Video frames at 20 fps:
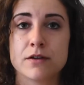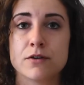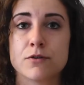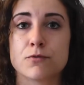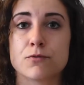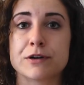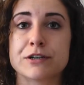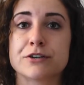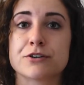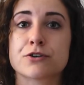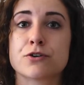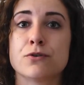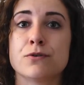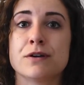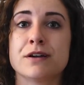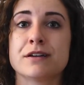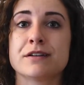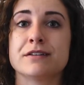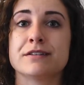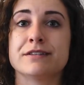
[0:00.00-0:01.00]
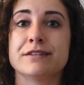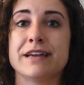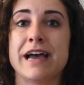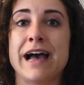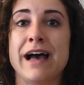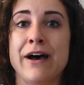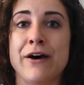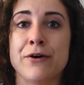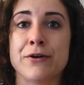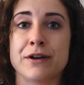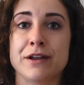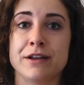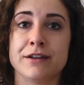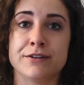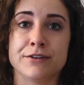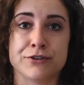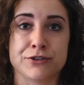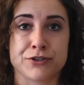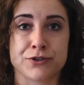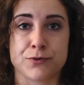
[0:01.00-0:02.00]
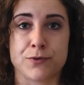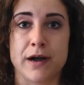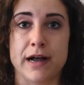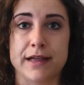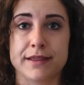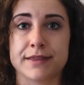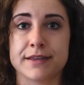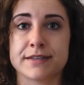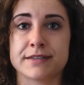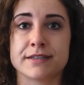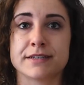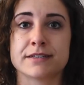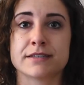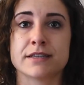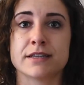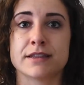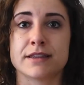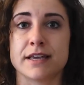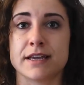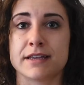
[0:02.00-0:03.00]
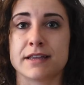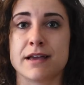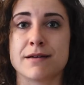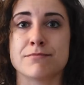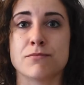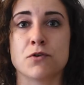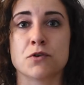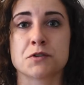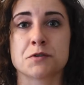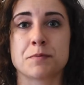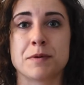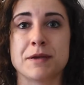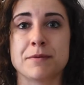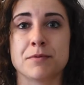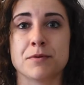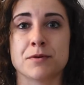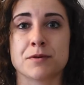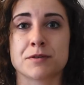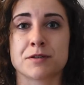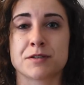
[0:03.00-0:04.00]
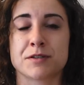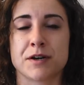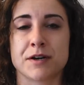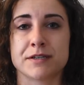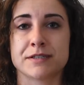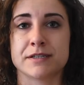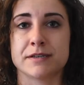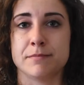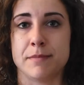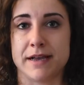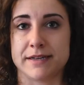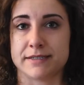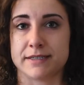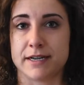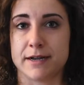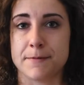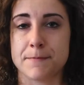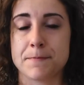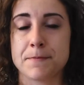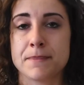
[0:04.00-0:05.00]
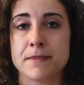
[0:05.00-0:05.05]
When you're going down in your squat, this is the thing that most people start to mess up.